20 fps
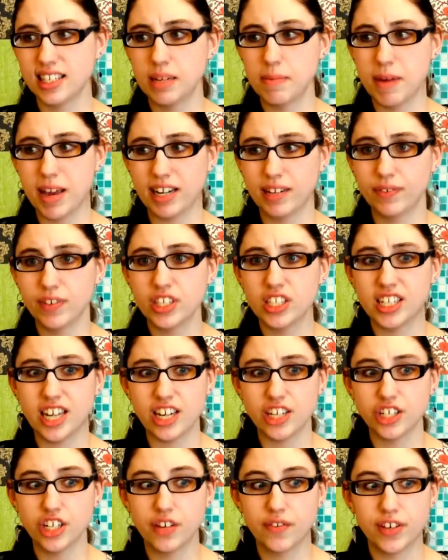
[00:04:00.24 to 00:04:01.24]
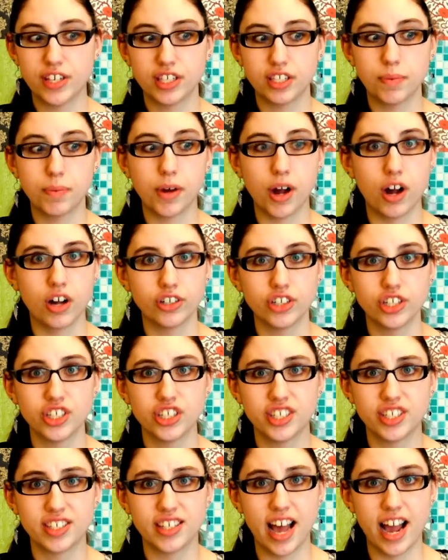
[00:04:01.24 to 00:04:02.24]
Is it a manifestation of his
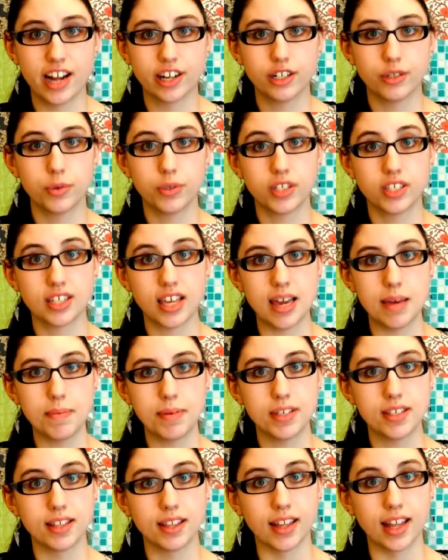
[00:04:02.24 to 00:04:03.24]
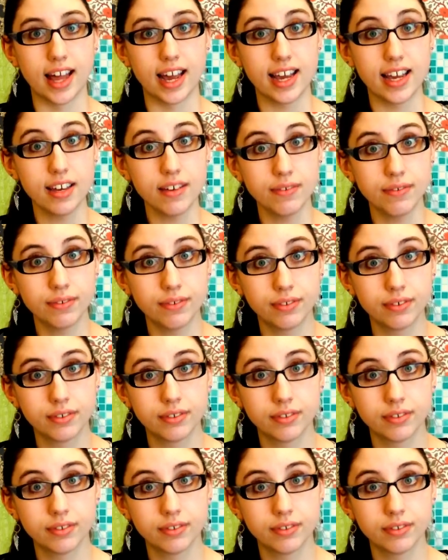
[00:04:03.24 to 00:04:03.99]
subconscious desire to escape his life?